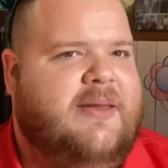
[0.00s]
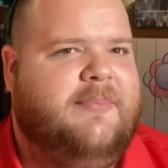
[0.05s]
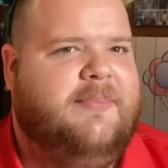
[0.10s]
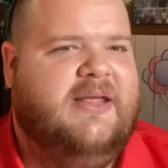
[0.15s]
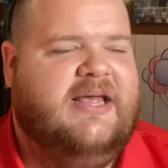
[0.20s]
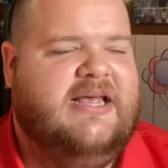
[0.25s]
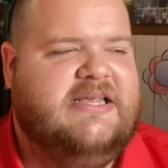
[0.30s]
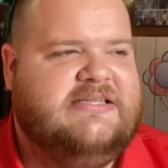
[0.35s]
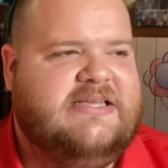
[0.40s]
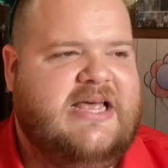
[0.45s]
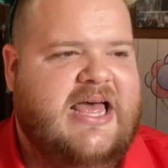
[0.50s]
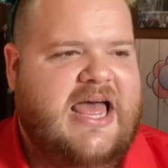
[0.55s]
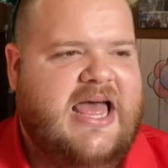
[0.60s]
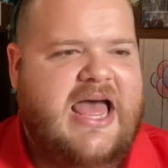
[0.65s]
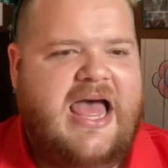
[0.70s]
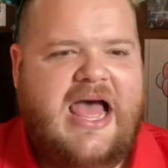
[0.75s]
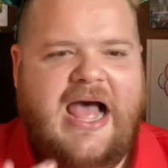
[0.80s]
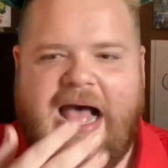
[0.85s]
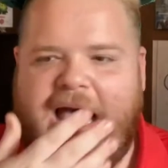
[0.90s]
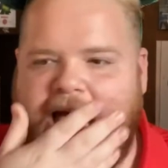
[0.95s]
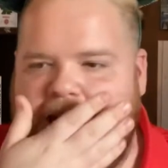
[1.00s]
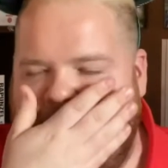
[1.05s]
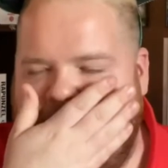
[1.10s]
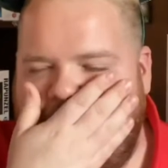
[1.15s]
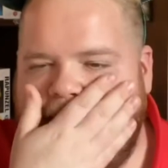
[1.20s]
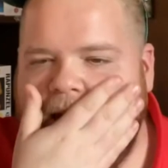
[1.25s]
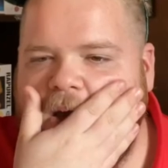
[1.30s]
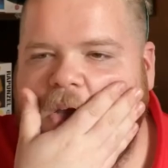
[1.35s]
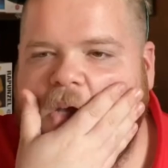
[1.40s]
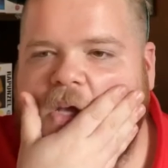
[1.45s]
Because
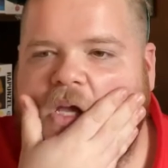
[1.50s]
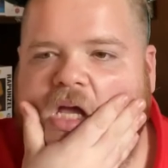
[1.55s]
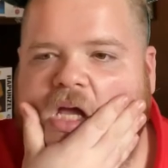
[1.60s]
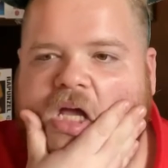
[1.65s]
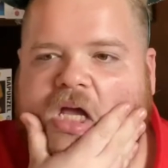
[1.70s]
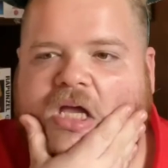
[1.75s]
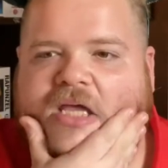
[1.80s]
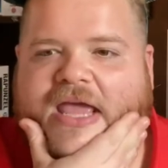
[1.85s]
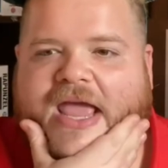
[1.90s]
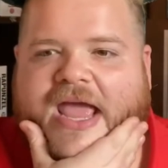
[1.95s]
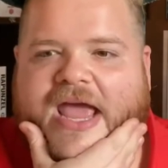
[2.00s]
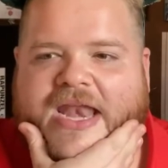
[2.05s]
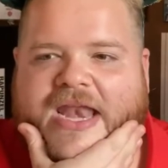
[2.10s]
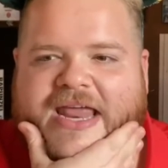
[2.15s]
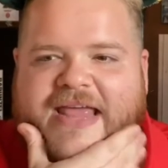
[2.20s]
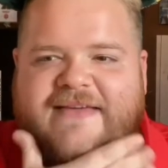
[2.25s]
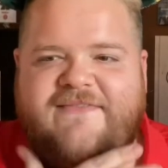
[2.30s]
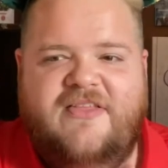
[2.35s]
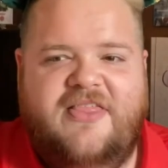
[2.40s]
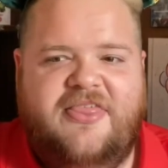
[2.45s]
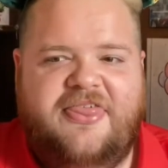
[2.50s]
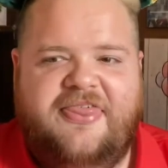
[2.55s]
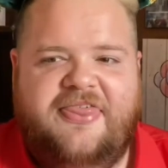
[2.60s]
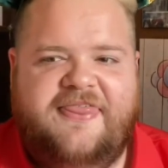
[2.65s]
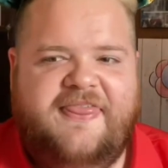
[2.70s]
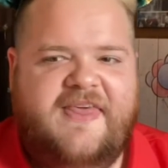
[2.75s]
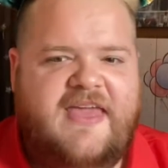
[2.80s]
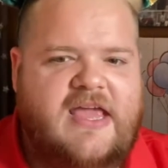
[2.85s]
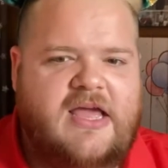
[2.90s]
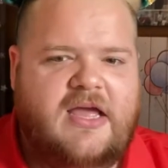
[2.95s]
I can't even
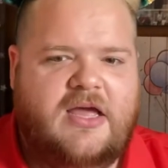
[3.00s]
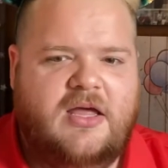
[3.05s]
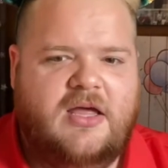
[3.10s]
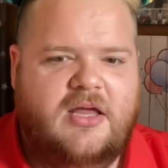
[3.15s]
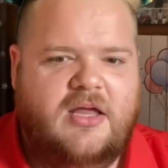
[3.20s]
think